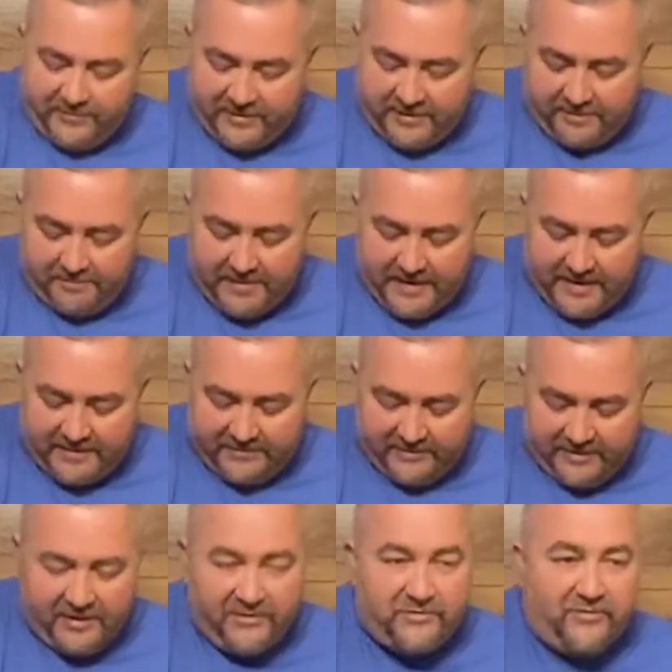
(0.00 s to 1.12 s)
uh, bass
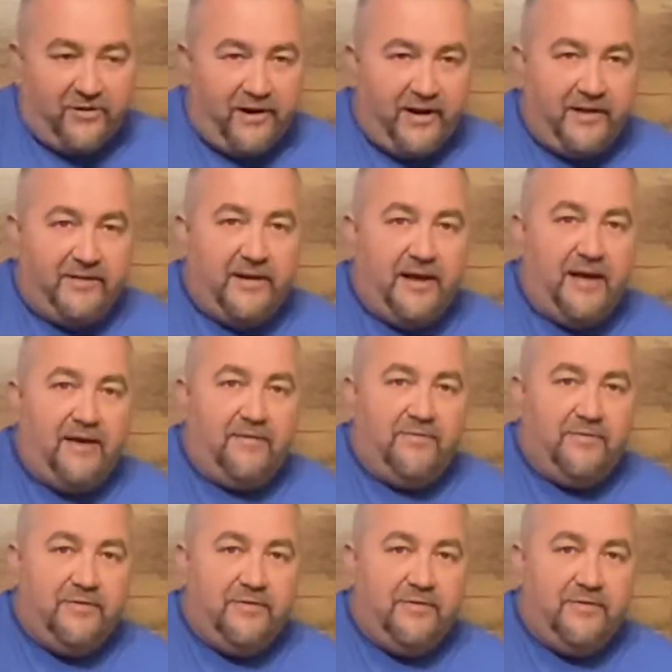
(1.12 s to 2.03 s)
E string that I've